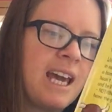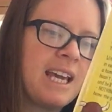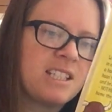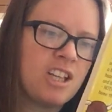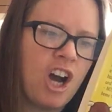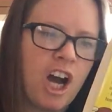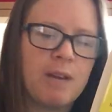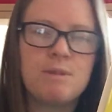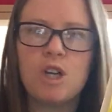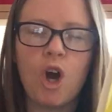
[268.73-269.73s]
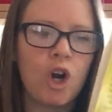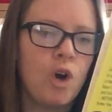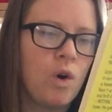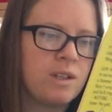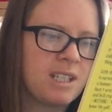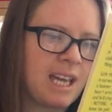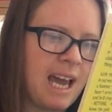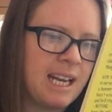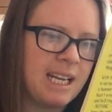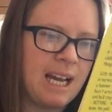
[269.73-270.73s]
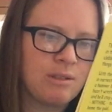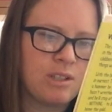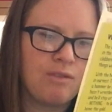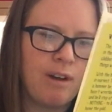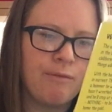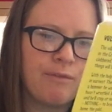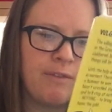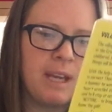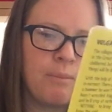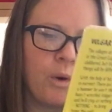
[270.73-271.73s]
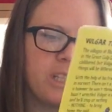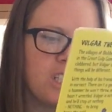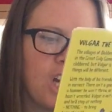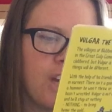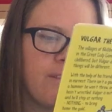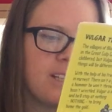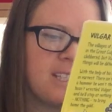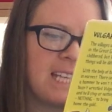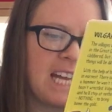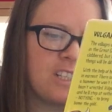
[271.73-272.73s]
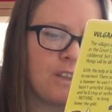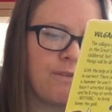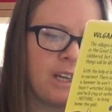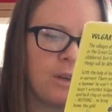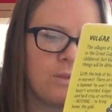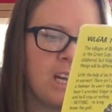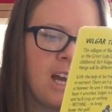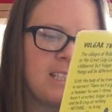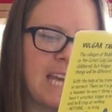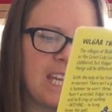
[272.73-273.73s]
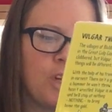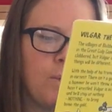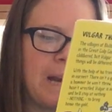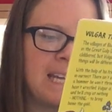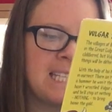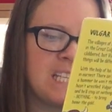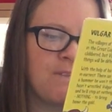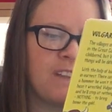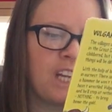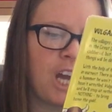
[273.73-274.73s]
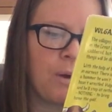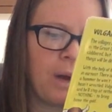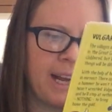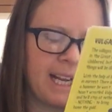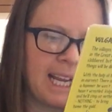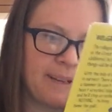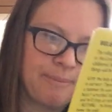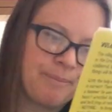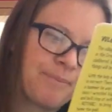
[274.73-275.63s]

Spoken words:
"It's time to lock horns again," announced Harump. He pointed over to the edge of the field. "Take your places for the goat hurdling."